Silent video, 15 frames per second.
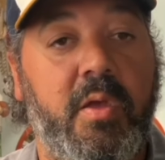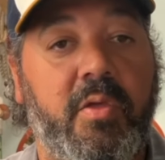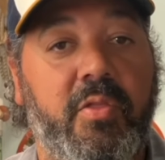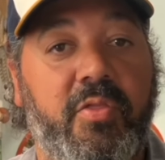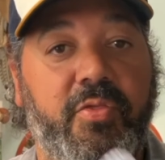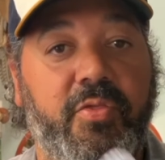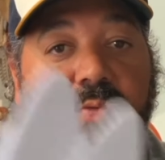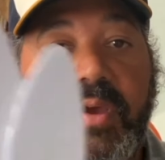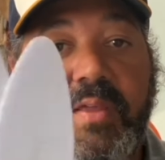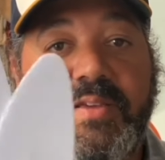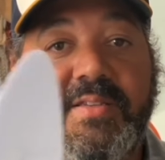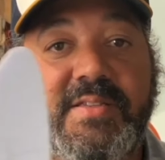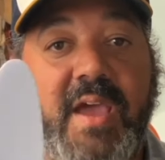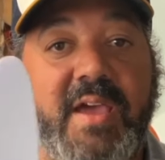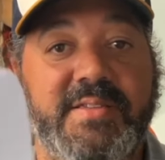3 of
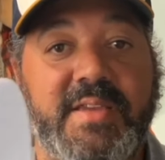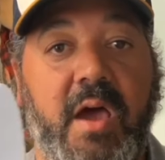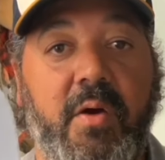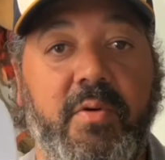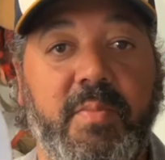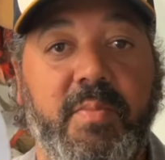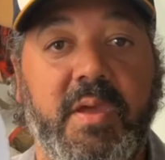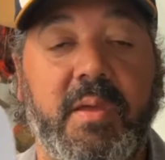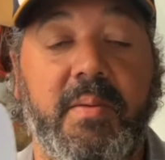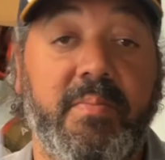these guys out with me